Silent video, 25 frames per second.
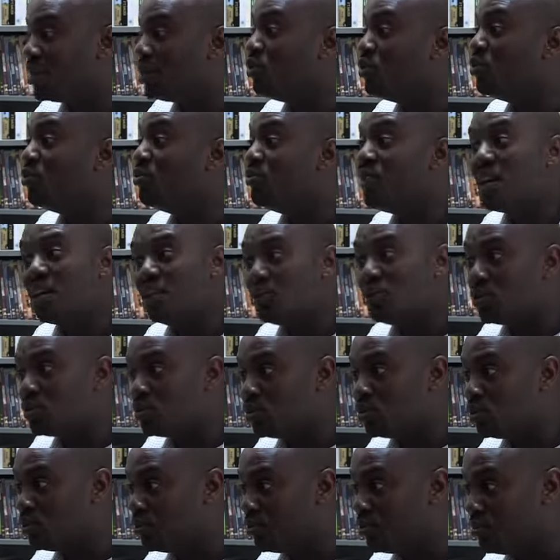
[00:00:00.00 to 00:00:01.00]
do very little
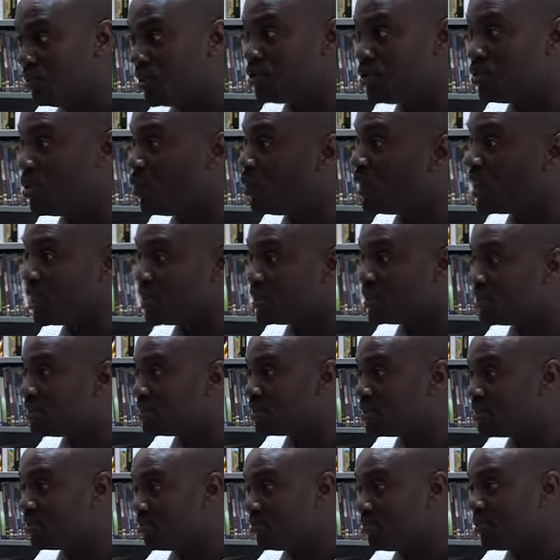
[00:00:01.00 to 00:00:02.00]
to fix your weaknesses.